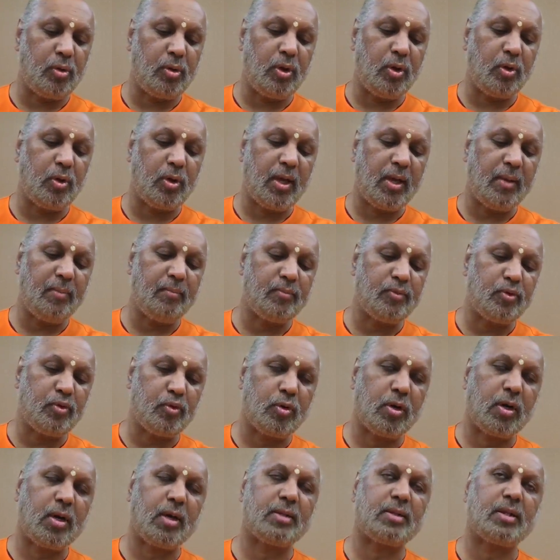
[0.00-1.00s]
nukim
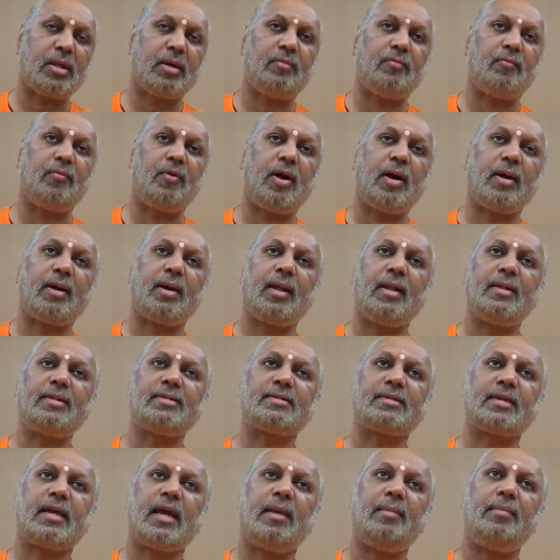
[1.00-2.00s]
dukkataram. What
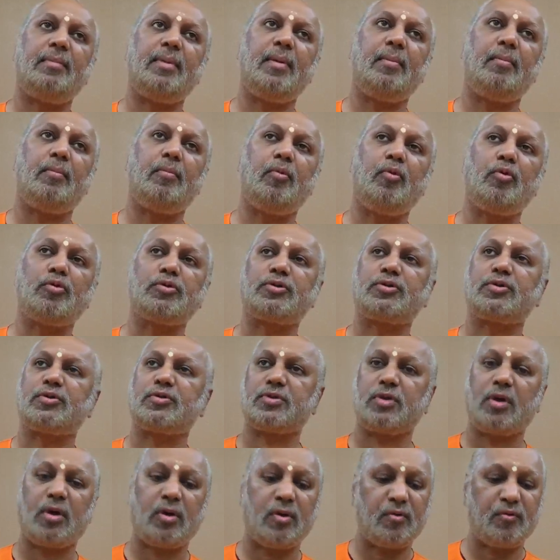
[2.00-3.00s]
else can be most
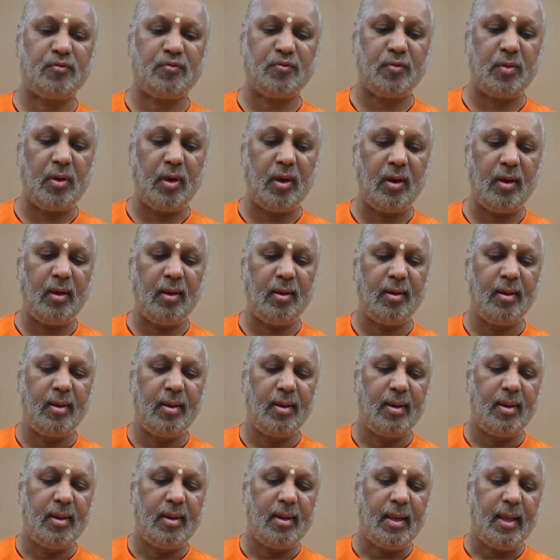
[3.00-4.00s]
sorrowful?
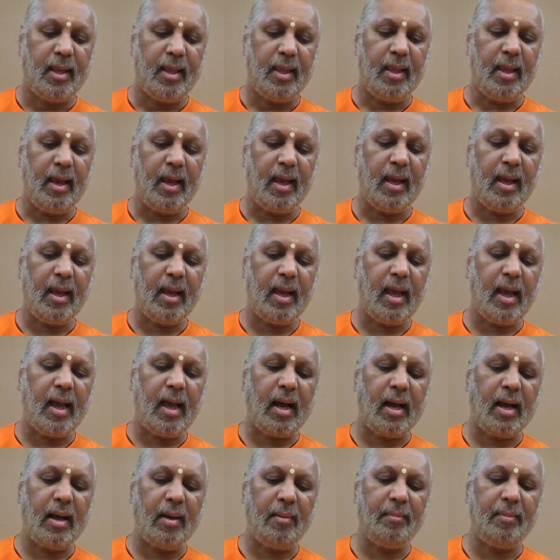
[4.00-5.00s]
Yaha
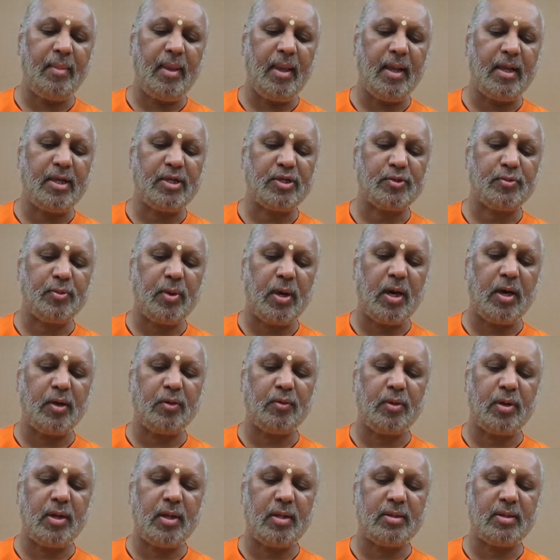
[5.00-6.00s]
aham
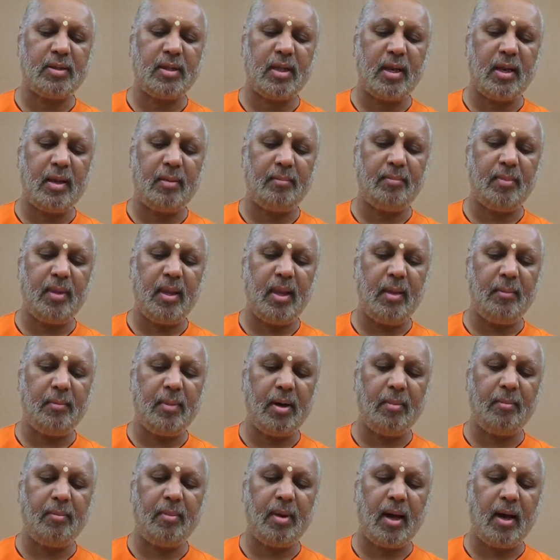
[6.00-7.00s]
ikshvagunandanam
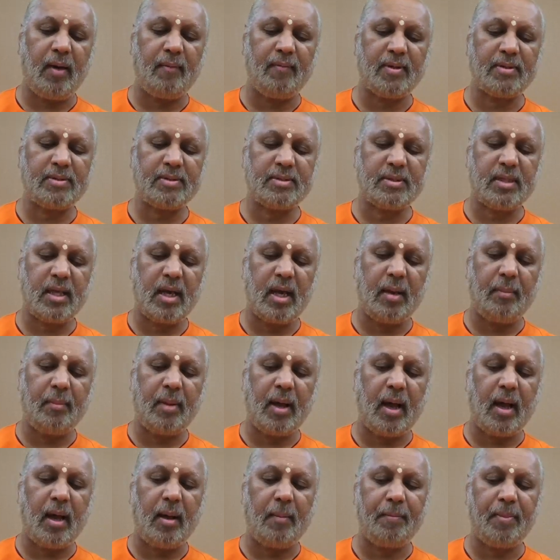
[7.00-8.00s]
imam avastam
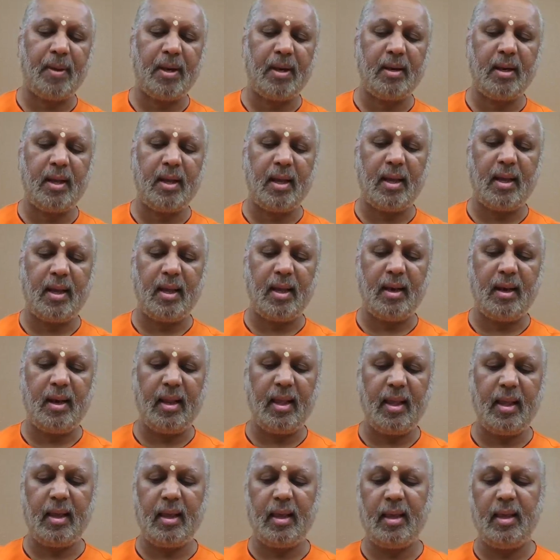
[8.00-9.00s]
apannaha
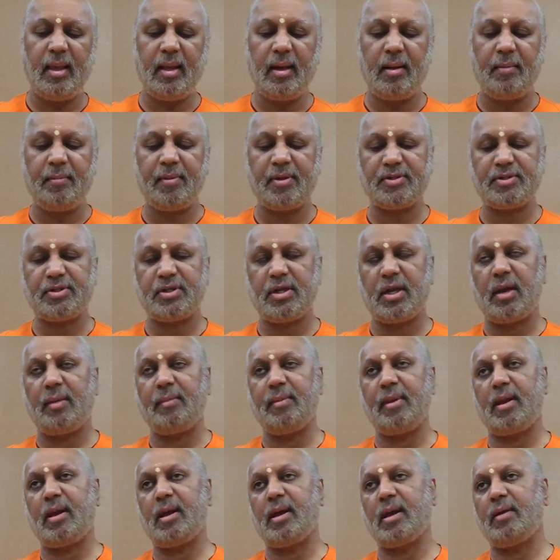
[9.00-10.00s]
neha
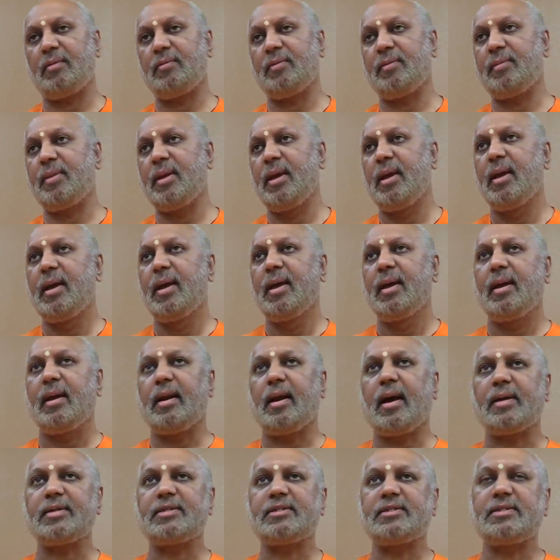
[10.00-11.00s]
bashyami raghavam.
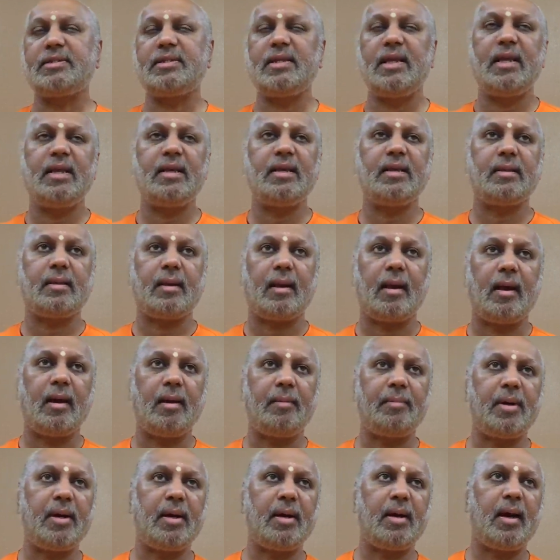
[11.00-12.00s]
Not seeing
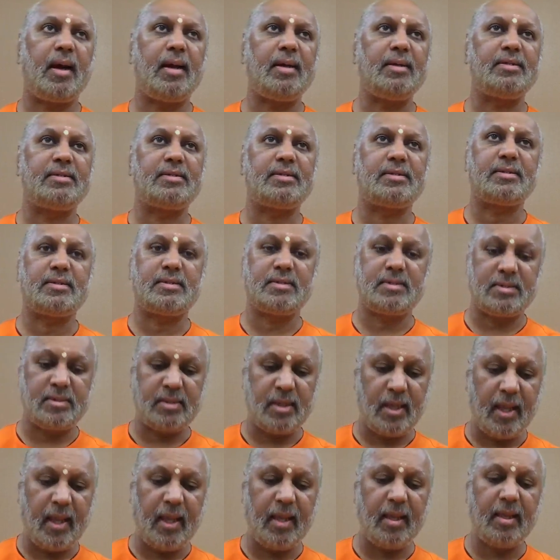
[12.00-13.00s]
Rama and
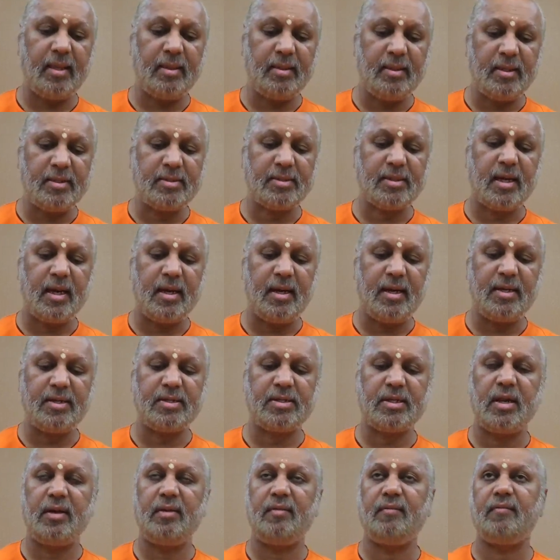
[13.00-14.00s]
saying in this
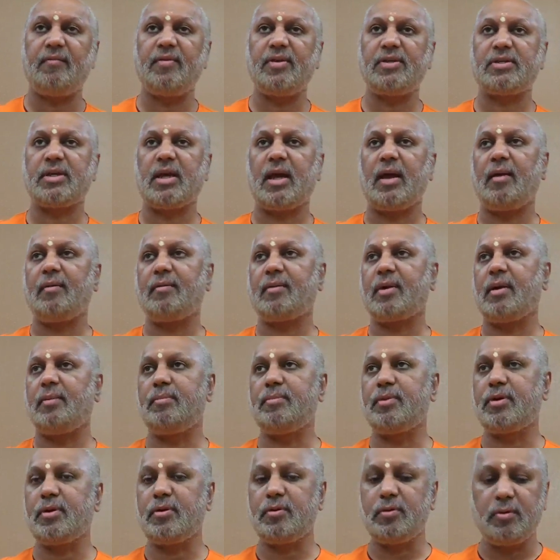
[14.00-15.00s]
condition which I have
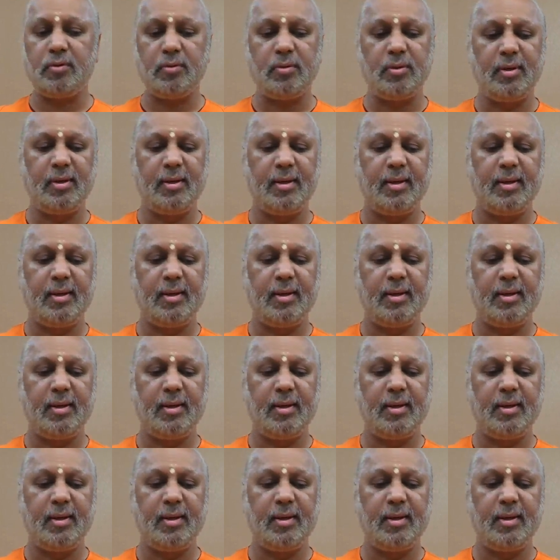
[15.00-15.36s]
come to,